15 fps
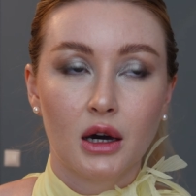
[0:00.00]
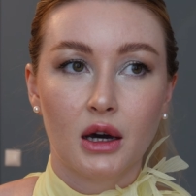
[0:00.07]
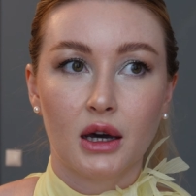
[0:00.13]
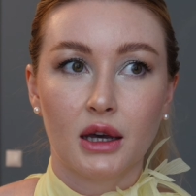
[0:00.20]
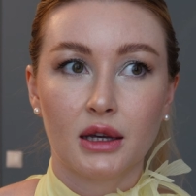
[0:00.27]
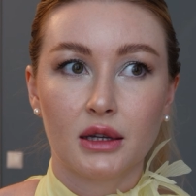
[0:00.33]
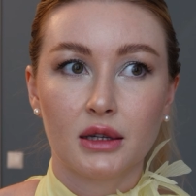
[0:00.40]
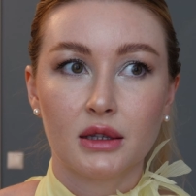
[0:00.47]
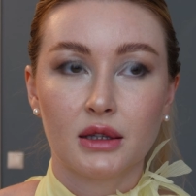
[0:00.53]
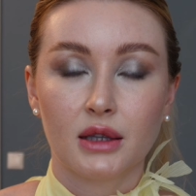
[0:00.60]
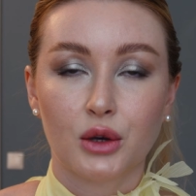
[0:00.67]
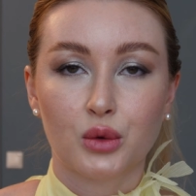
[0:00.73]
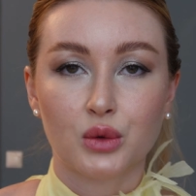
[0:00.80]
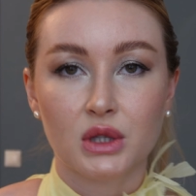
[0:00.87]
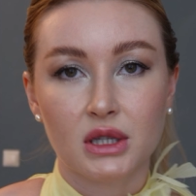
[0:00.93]
and
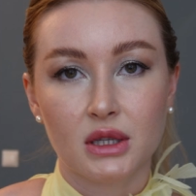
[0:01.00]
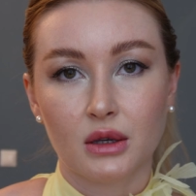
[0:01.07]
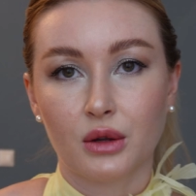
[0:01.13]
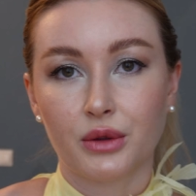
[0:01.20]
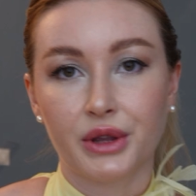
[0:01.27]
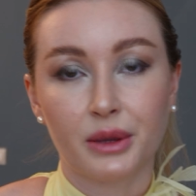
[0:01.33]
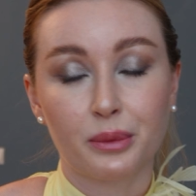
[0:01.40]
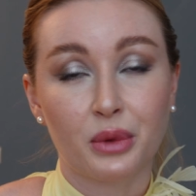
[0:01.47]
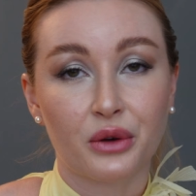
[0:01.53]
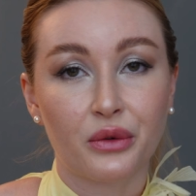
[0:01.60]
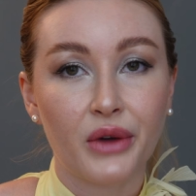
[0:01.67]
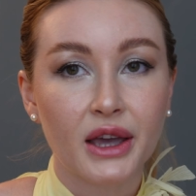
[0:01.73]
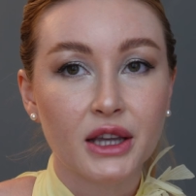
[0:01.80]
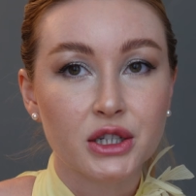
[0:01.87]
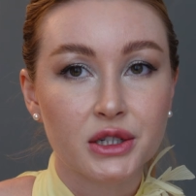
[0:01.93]
I could see all the
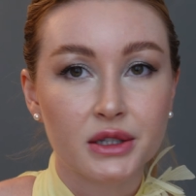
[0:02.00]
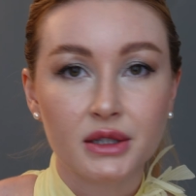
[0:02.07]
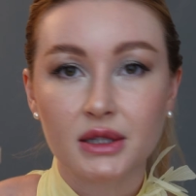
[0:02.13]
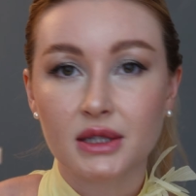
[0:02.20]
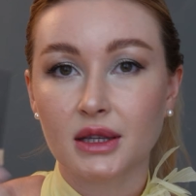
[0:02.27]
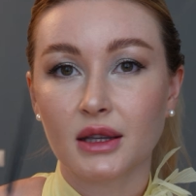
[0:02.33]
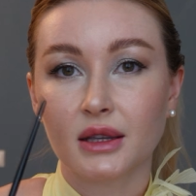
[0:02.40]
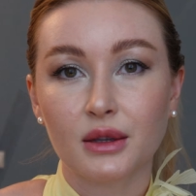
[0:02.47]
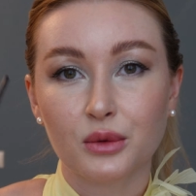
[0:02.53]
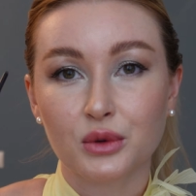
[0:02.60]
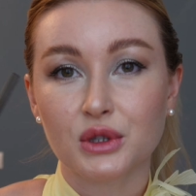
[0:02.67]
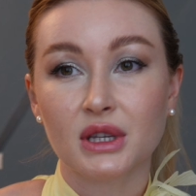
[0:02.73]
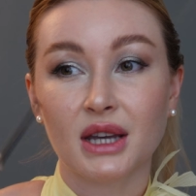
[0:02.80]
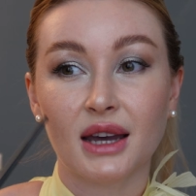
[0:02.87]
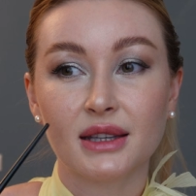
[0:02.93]
imperfections that I
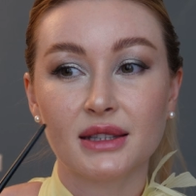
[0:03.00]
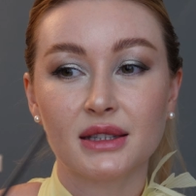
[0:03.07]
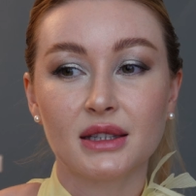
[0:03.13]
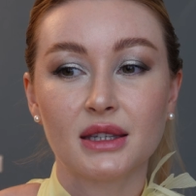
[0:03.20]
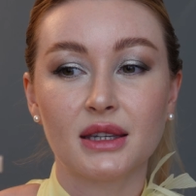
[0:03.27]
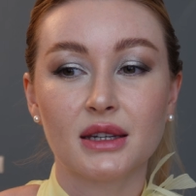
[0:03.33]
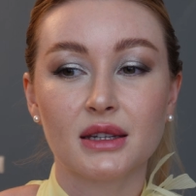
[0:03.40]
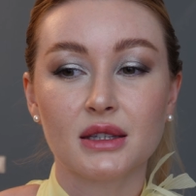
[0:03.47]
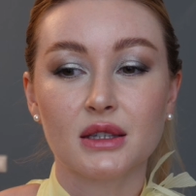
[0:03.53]
was hiding here.